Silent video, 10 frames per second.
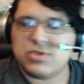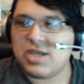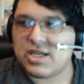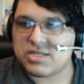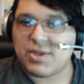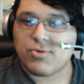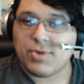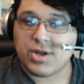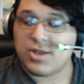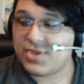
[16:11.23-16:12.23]
spend their
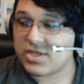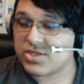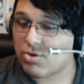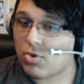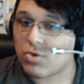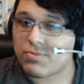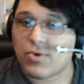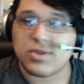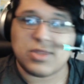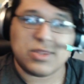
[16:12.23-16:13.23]
money on things that are more
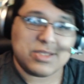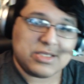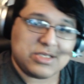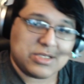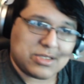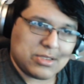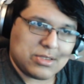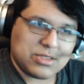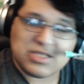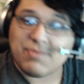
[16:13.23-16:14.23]
important than just
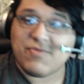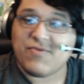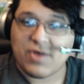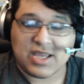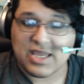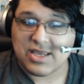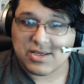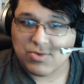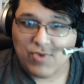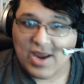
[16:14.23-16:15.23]
some
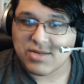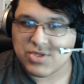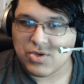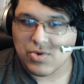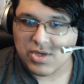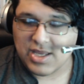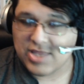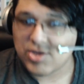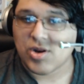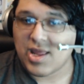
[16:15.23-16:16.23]
fucking random dude in
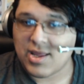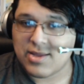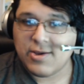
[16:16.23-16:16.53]
the internet